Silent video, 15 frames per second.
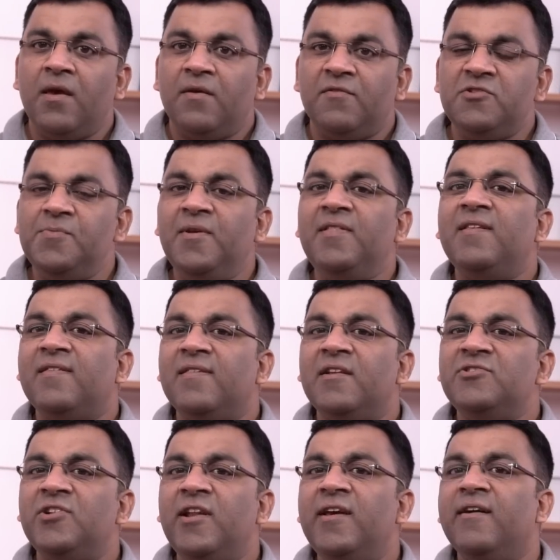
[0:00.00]
Which means
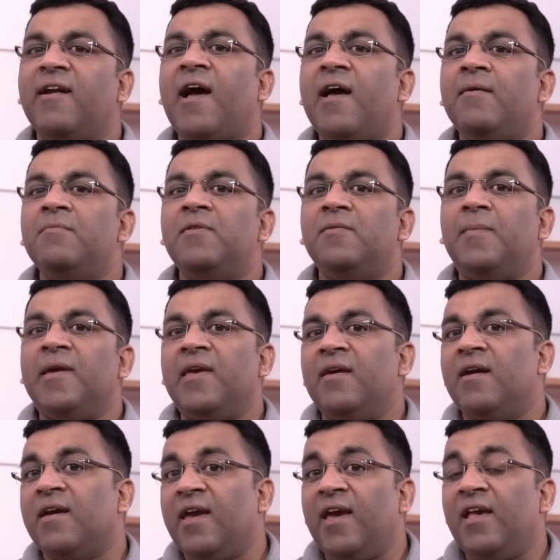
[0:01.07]
essentially Graham is
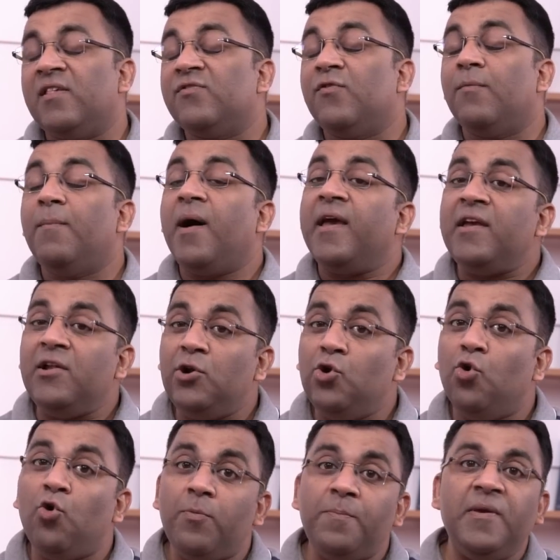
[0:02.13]
making a case for buying
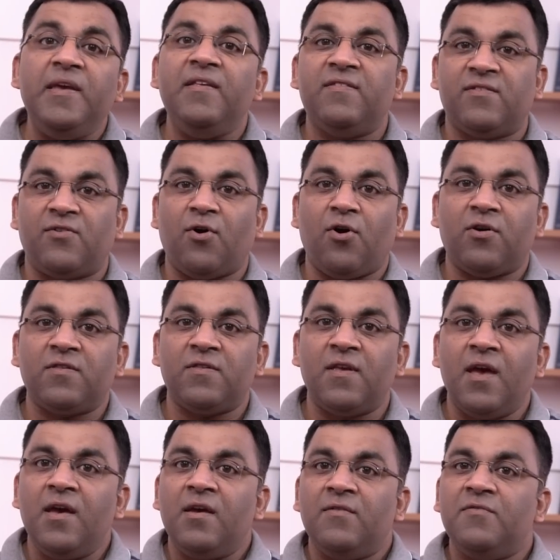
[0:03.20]
low PE stocks,
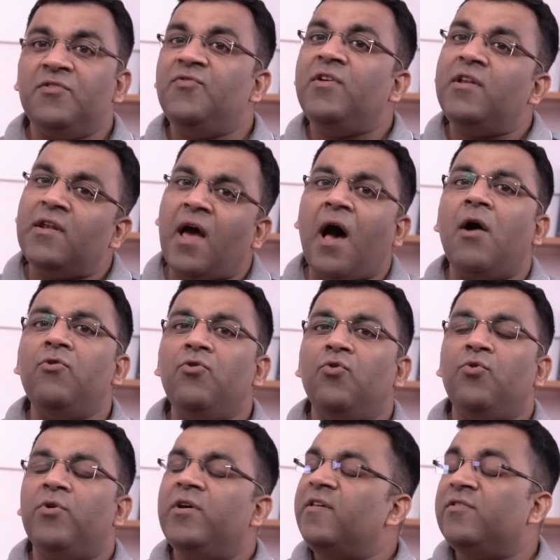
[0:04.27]
which we now
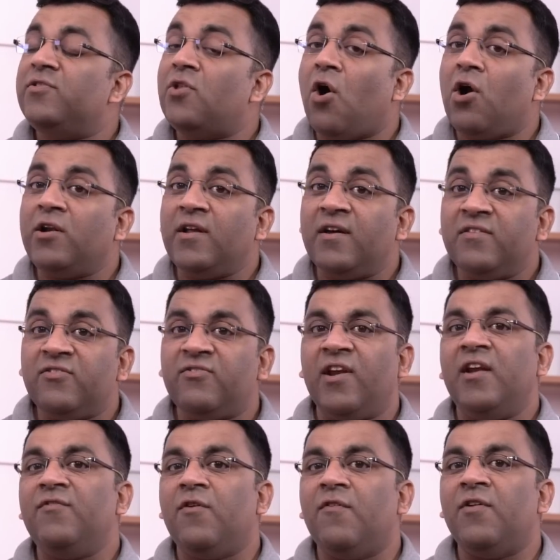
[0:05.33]
know is not a
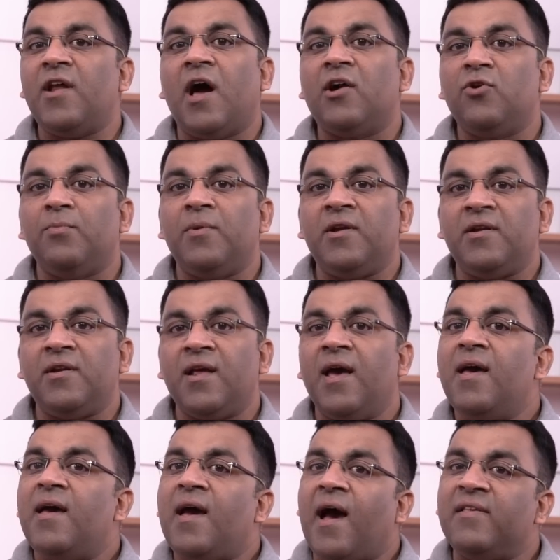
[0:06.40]
straightforward argument,
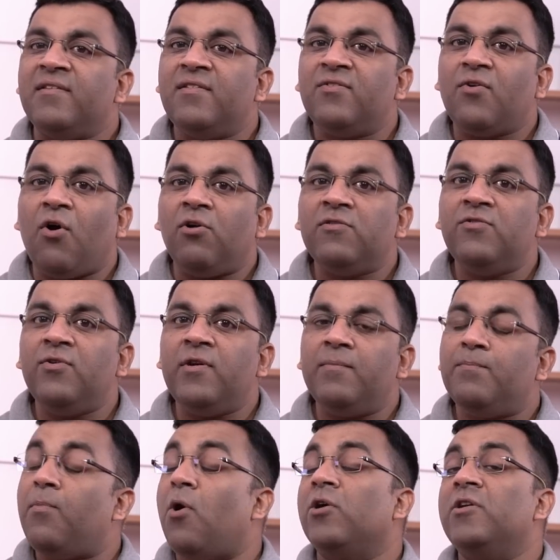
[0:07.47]
as it's also
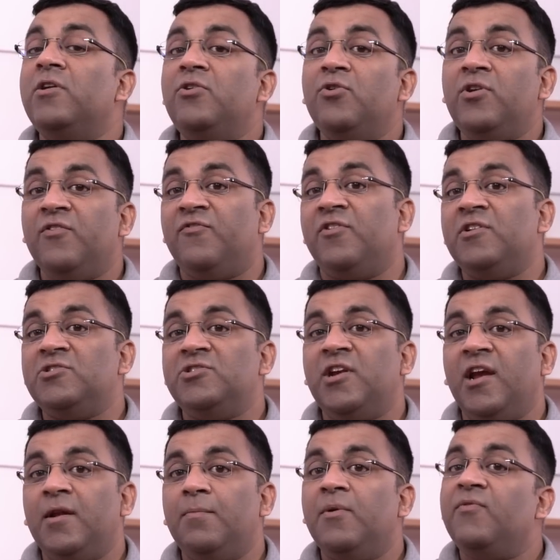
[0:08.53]
important to
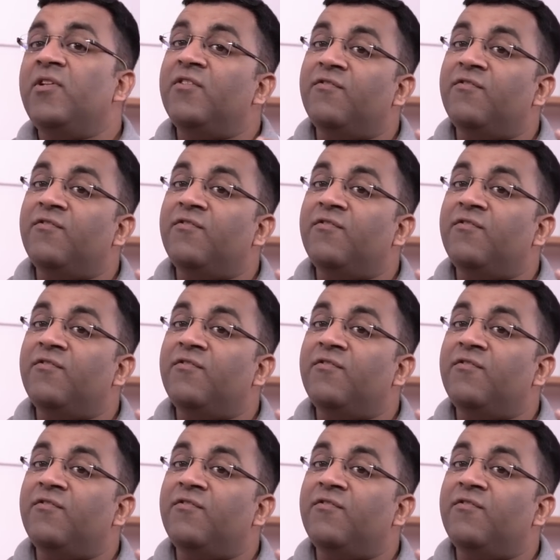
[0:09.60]
differentiate between